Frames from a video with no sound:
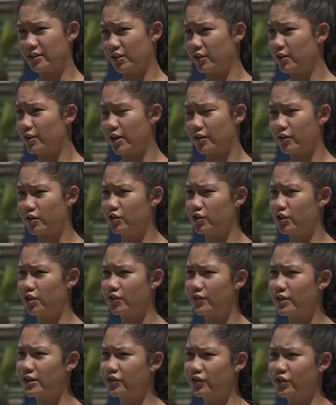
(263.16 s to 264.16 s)
the younger
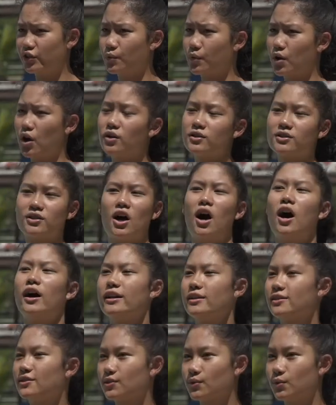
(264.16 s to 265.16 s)
generation, we're all
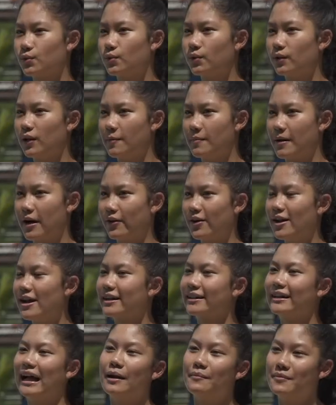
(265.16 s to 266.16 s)
taught in school about
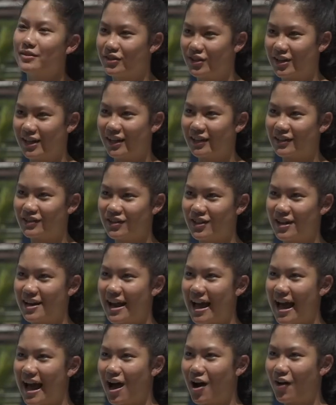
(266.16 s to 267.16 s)
climate change
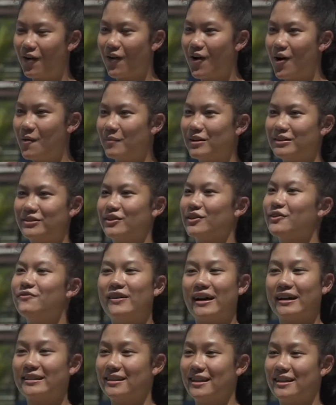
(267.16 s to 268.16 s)
and how much it
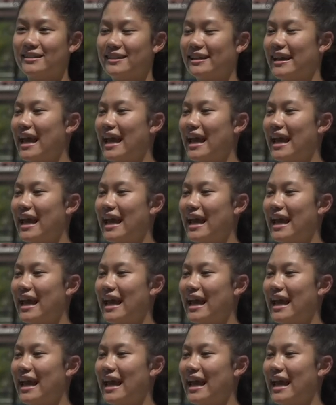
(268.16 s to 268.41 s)
affects us.